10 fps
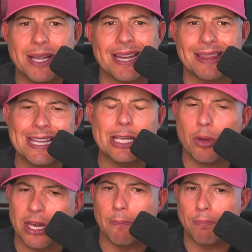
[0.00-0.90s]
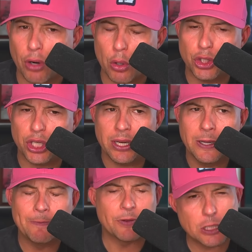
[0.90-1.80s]
I think you can approach it,
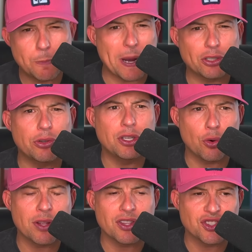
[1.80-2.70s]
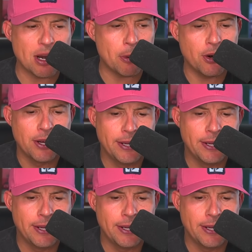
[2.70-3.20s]
especially during the summer.